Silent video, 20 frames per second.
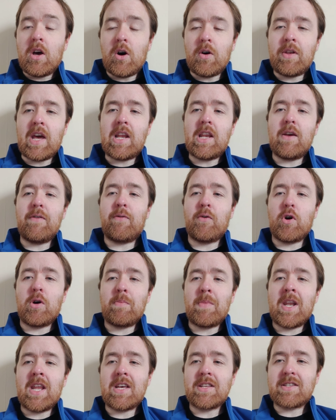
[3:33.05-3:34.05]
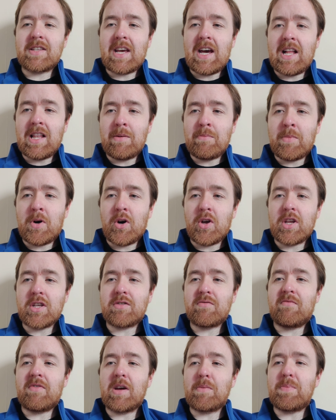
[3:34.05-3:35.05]
On 94 minutes, Callum
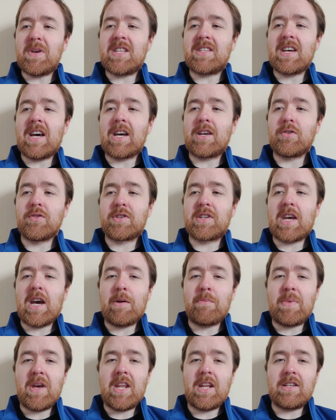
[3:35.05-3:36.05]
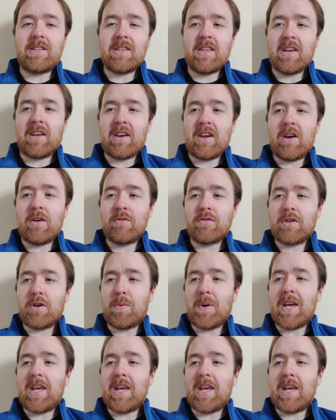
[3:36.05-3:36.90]
Morris rugby tackles Kamberi to the ground.